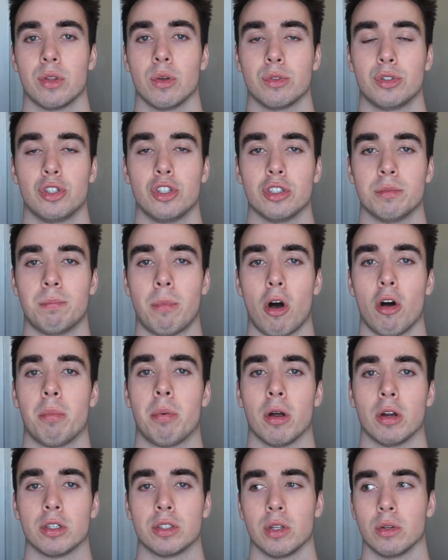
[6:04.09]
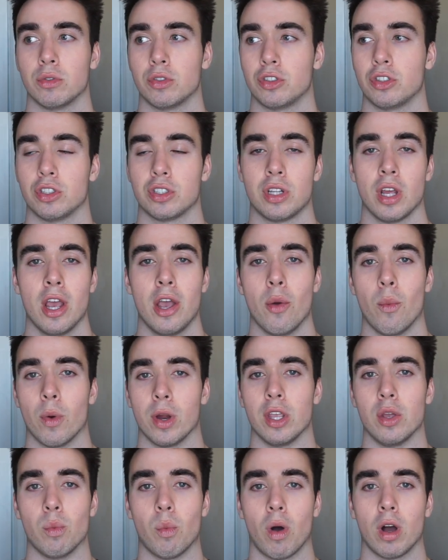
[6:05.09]
Those are just ballparks. Those are just where
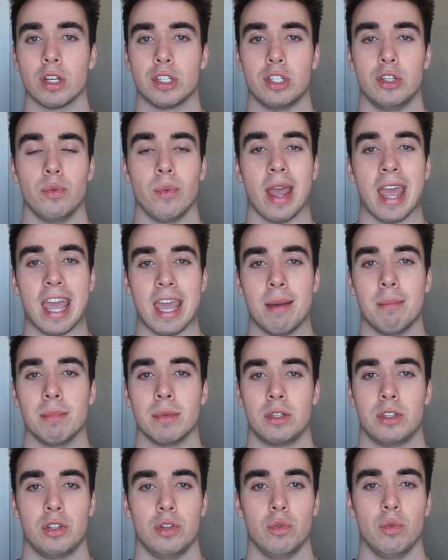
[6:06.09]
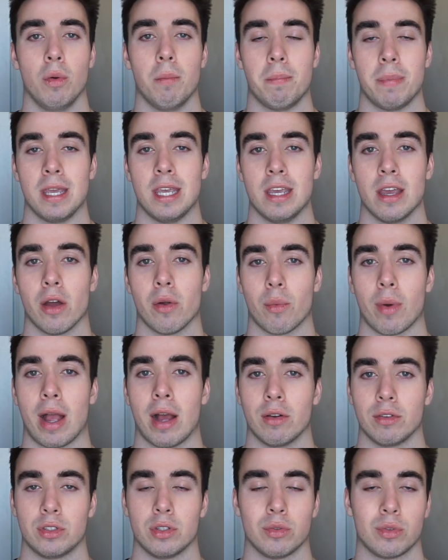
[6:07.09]
you want to aim to be
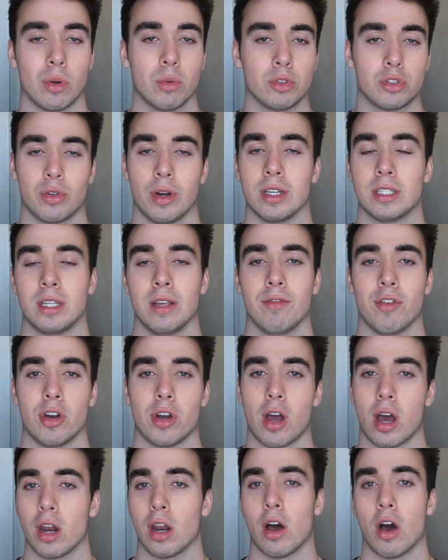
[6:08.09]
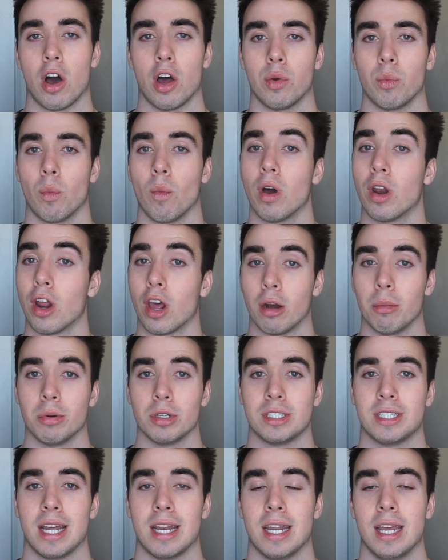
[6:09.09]
around. So don't stress if you're not on
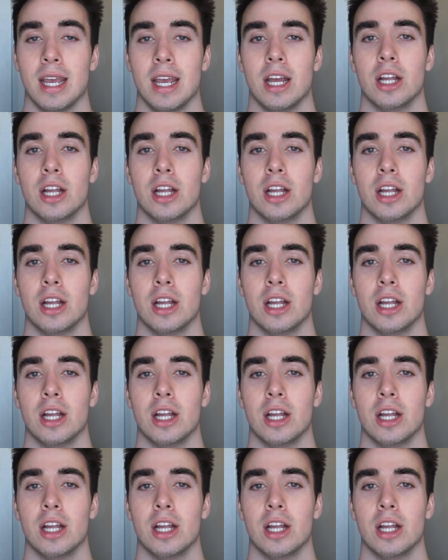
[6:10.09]
100%.